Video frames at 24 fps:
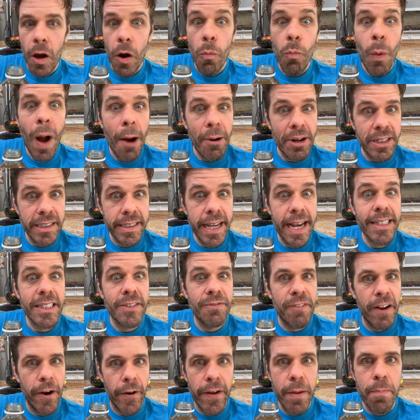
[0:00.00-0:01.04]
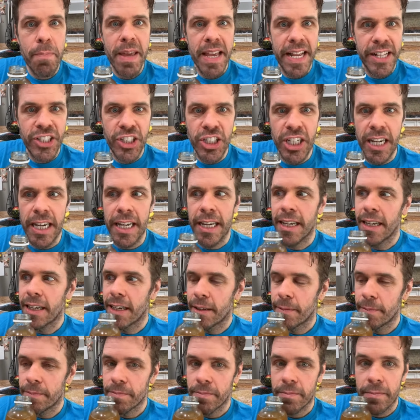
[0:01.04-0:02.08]
Wow, it tastes very peachy.
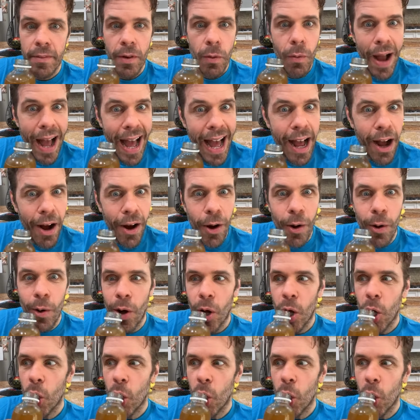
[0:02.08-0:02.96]
Wow.